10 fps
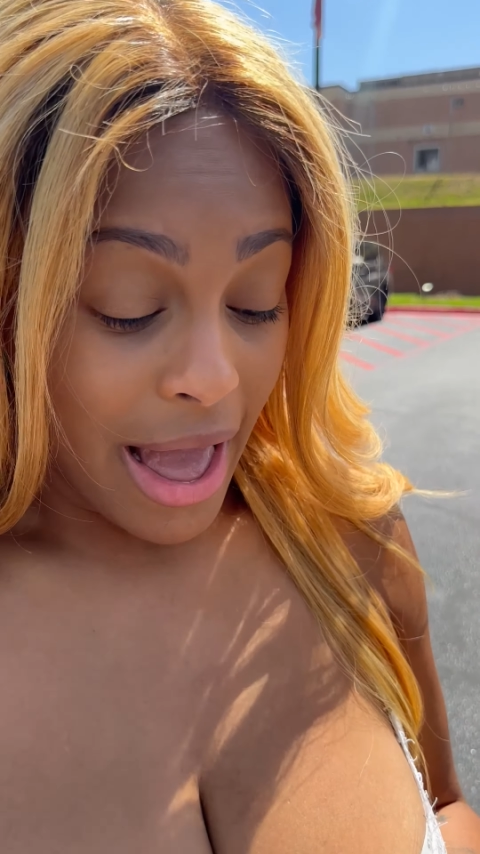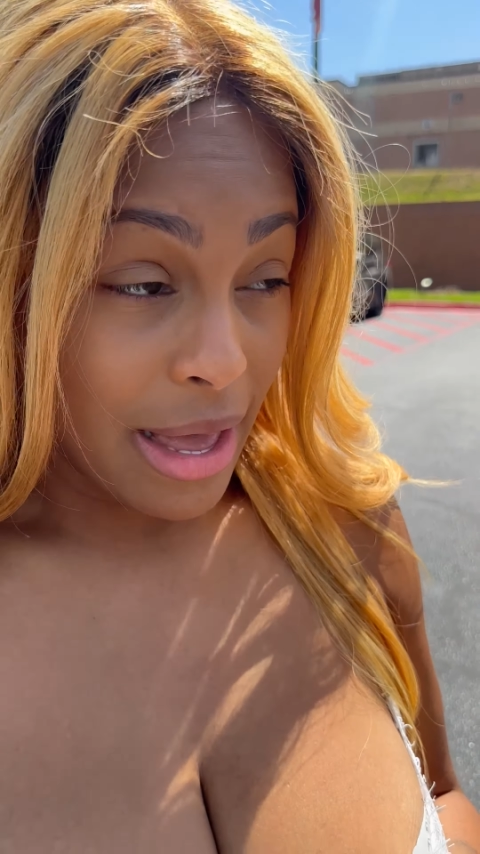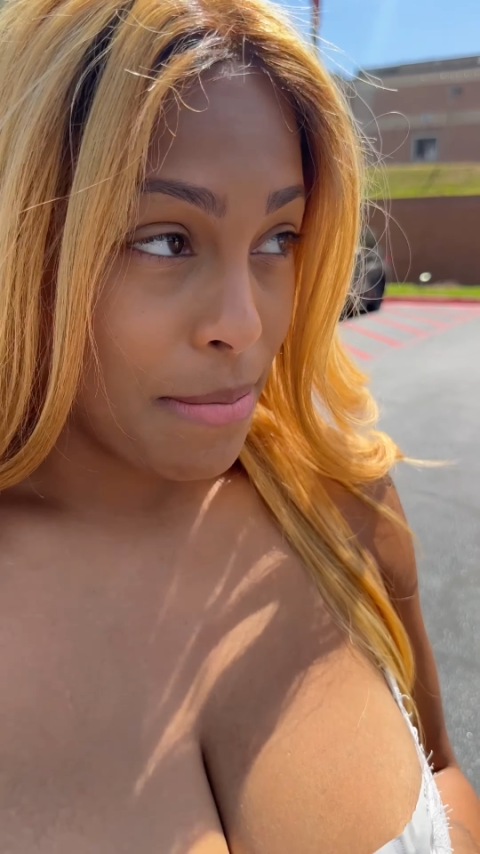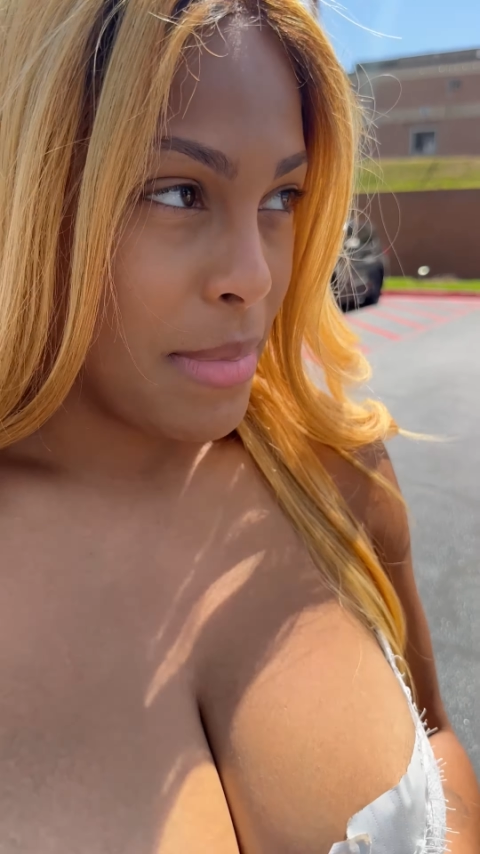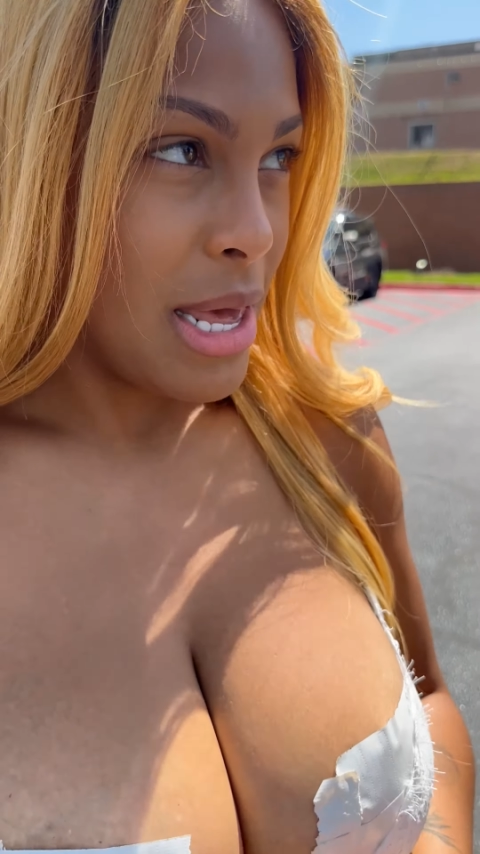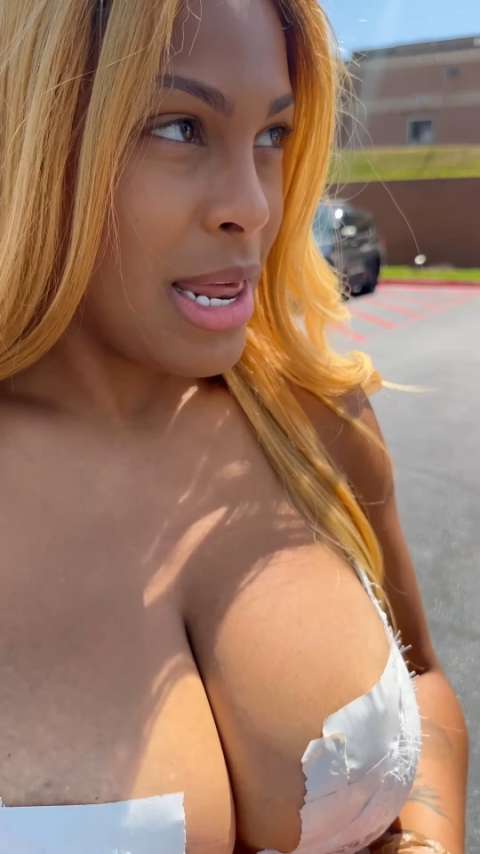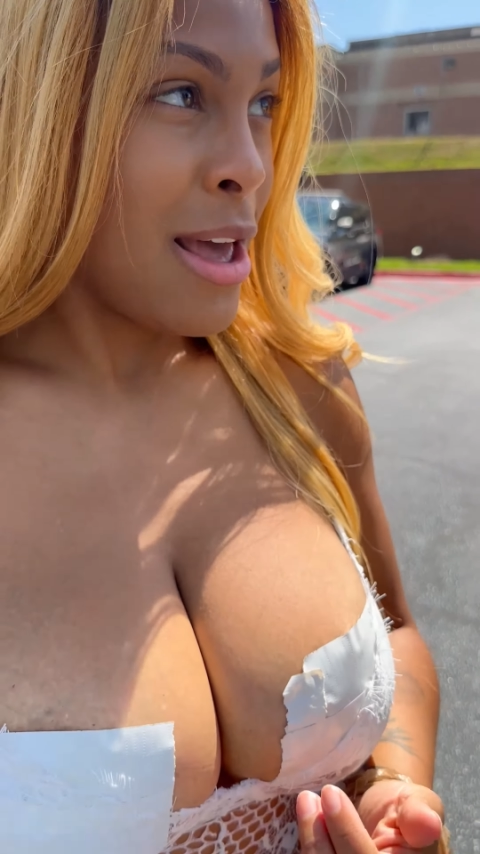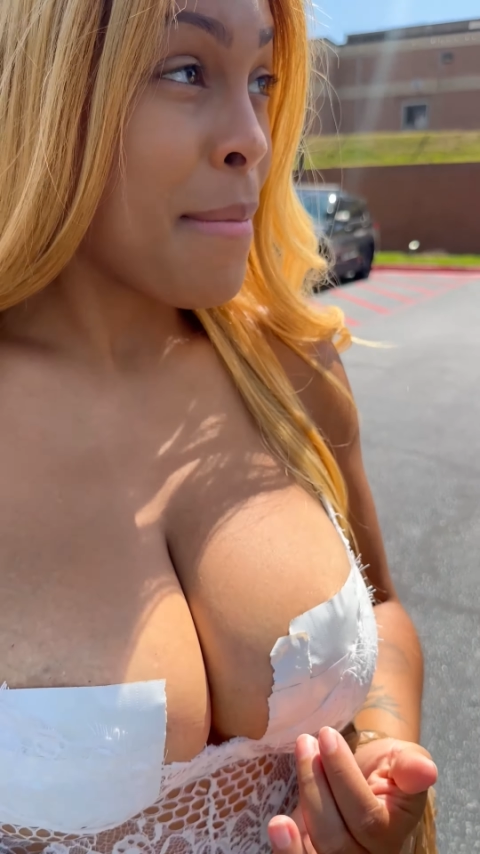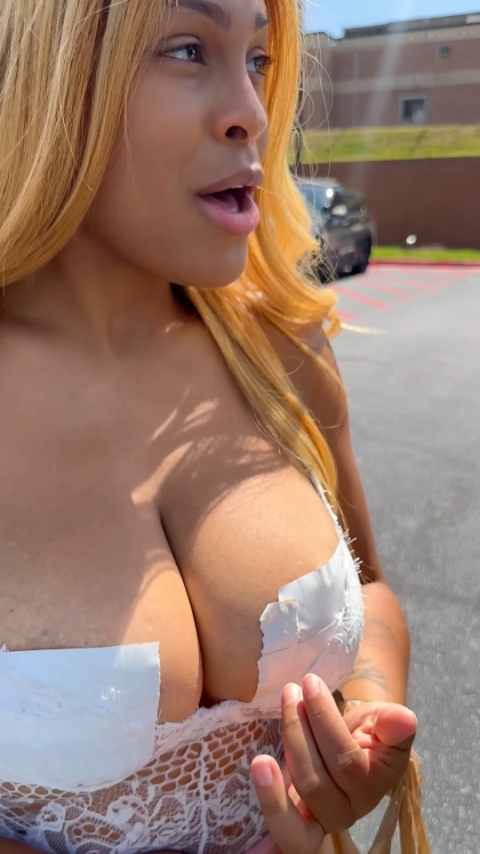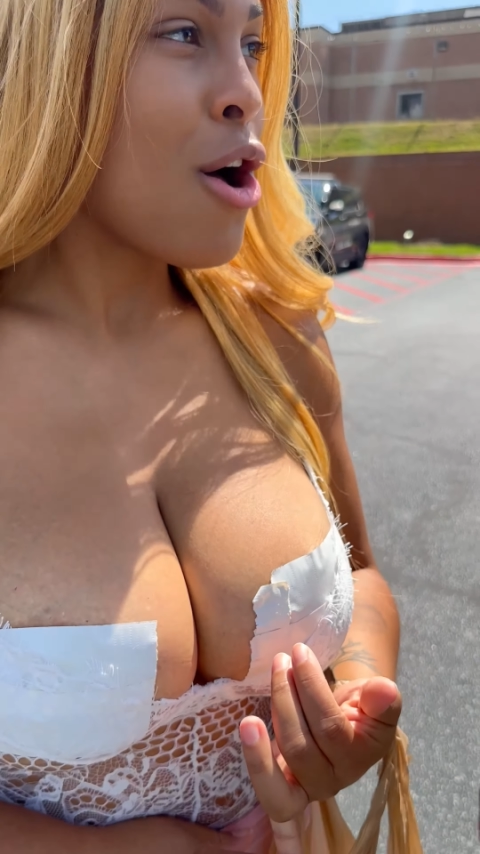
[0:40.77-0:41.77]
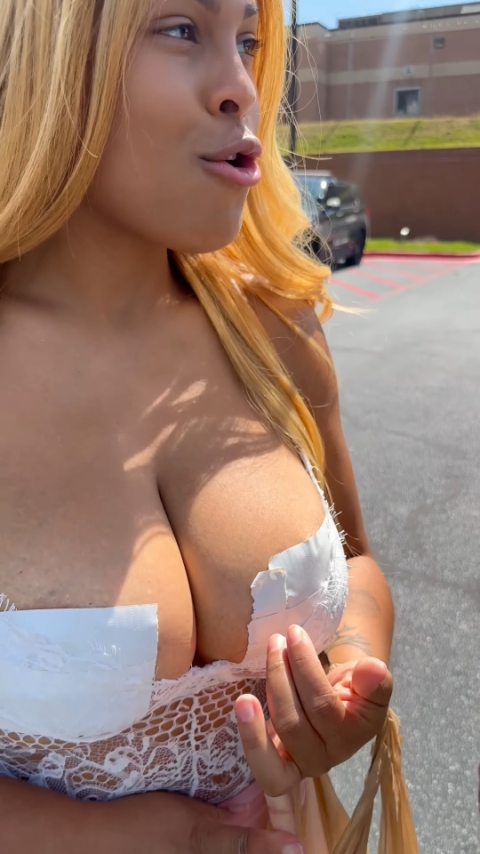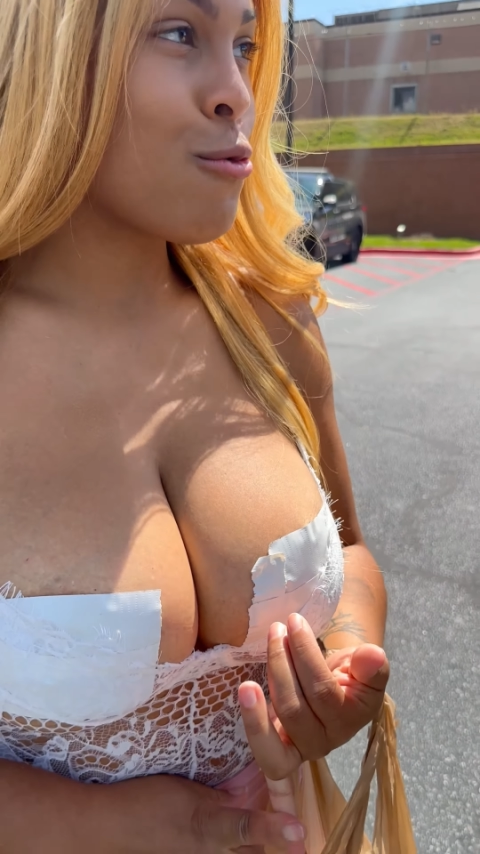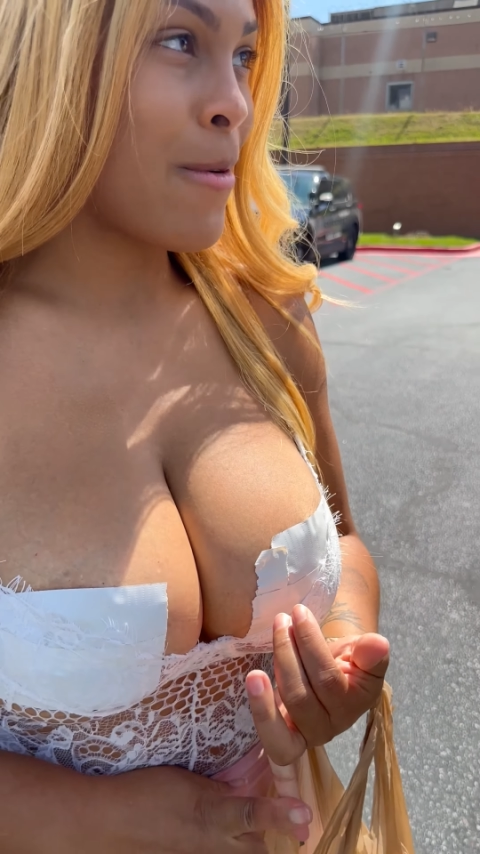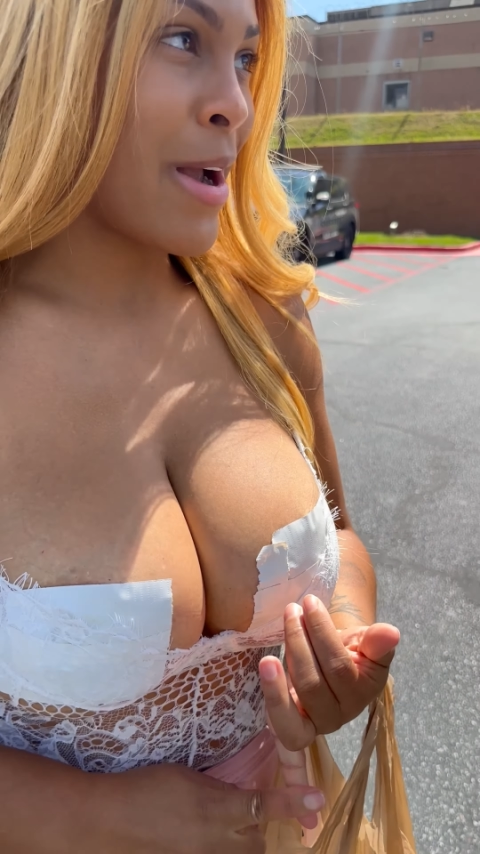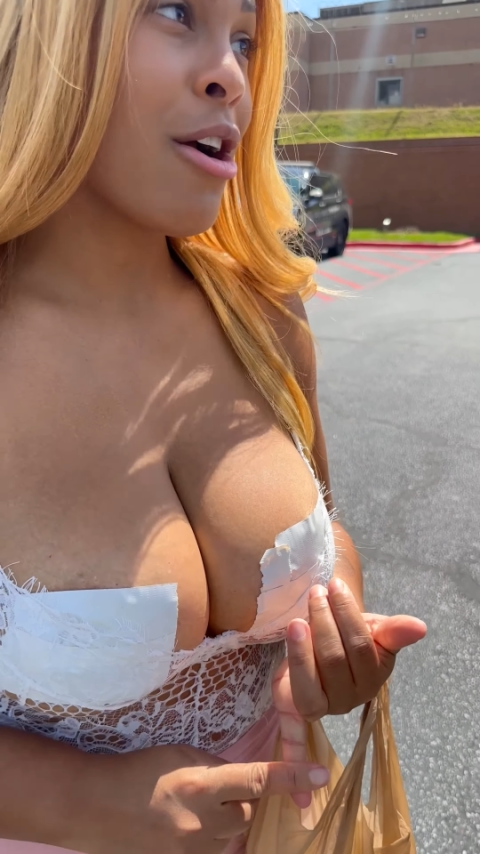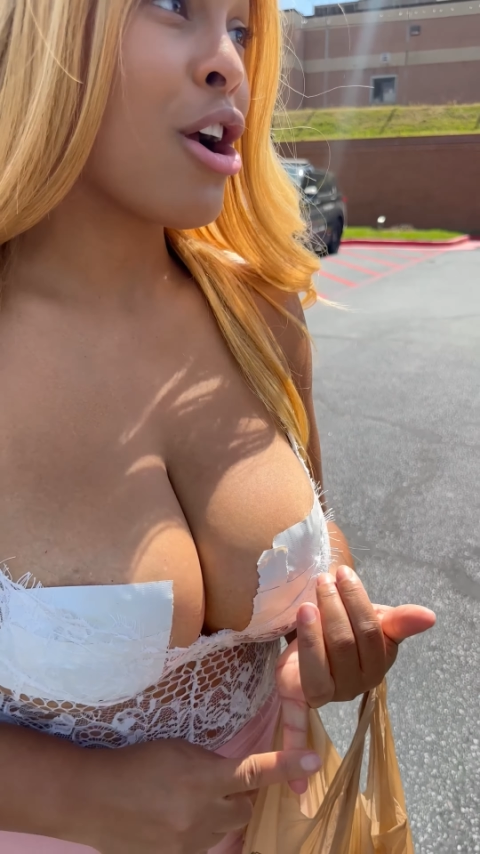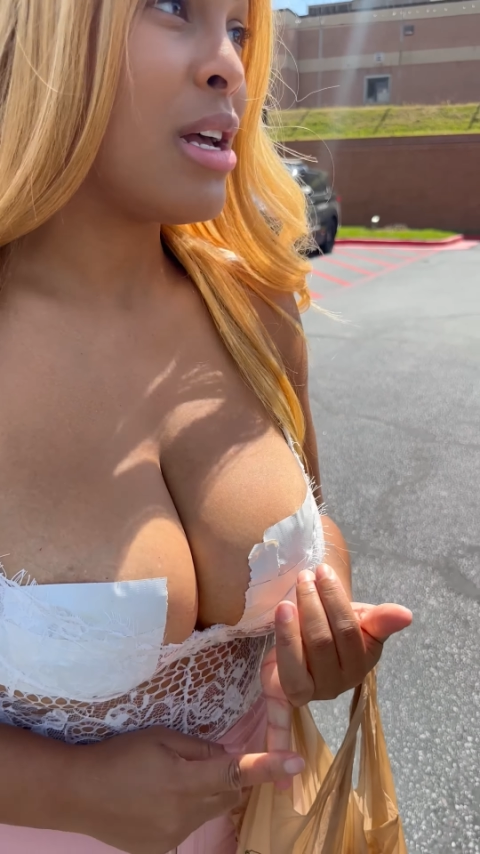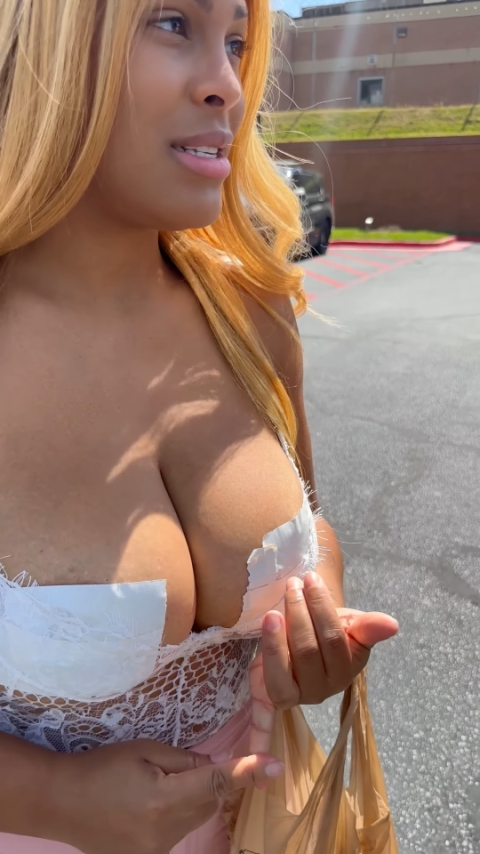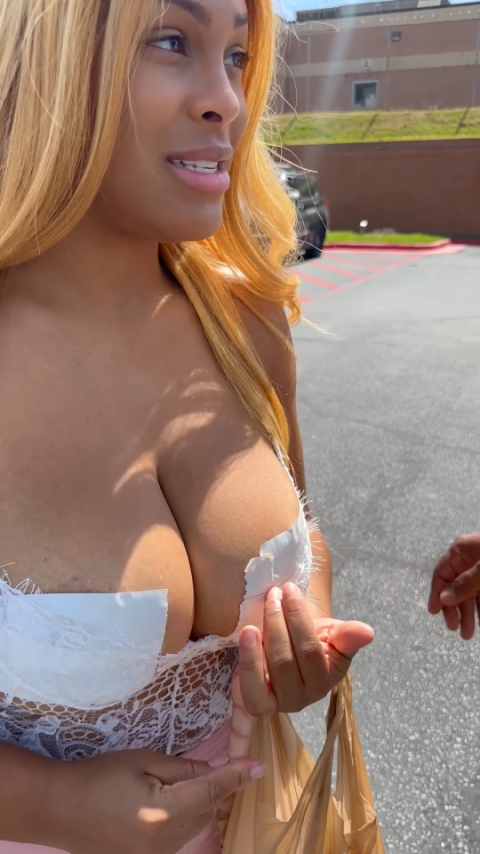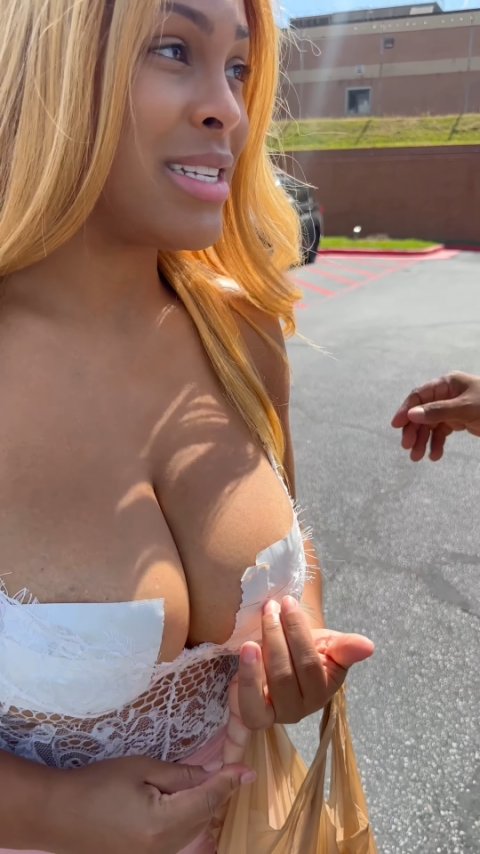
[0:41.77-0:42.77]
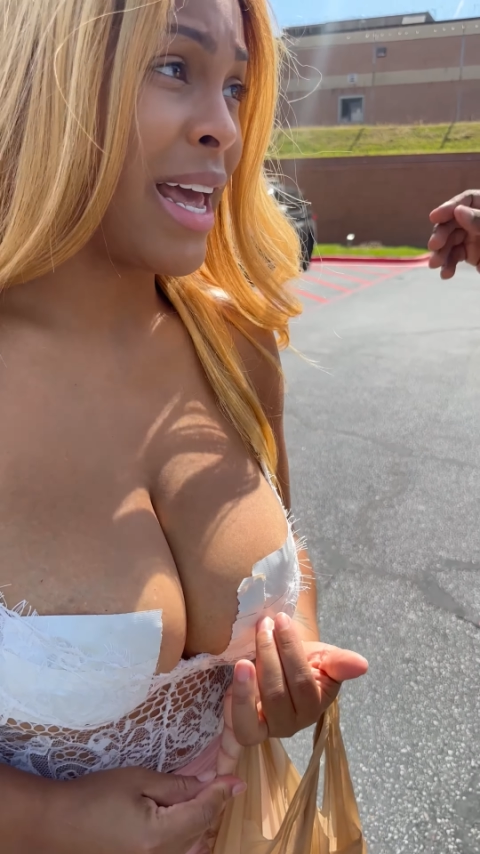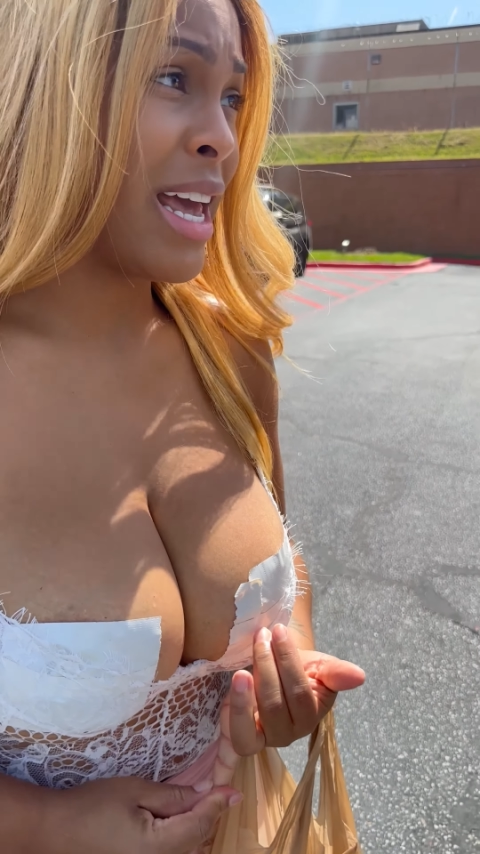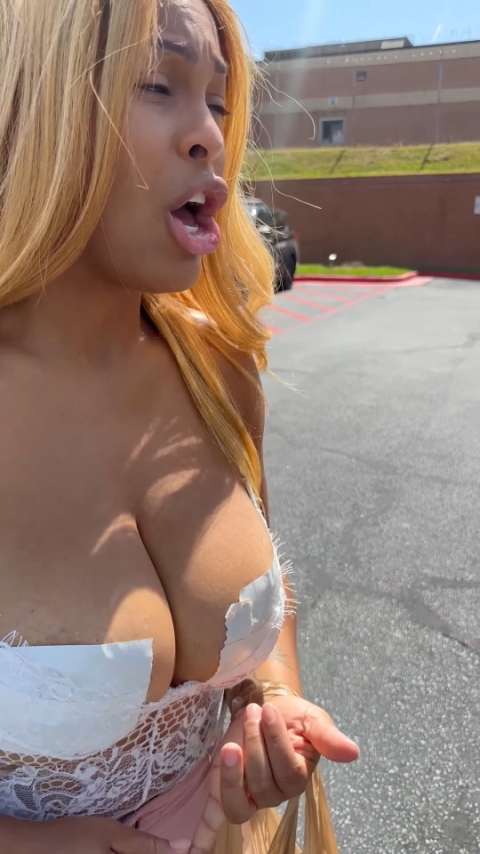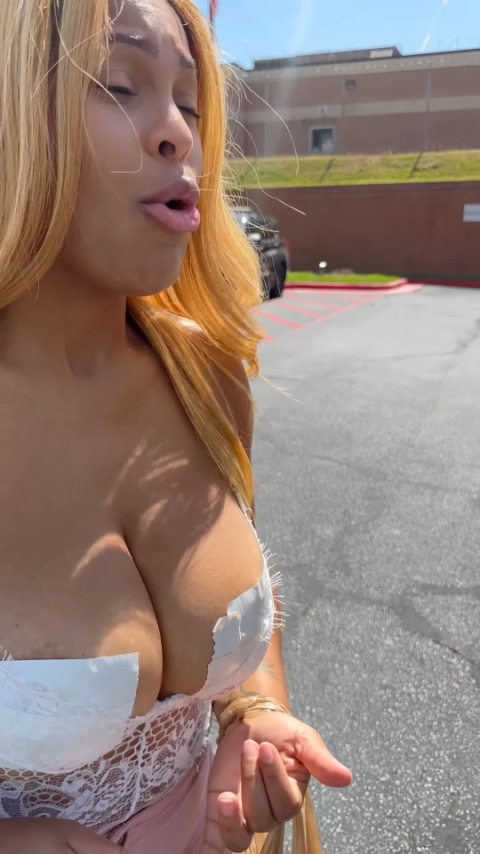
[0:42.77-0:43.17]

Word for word: a medium rare steak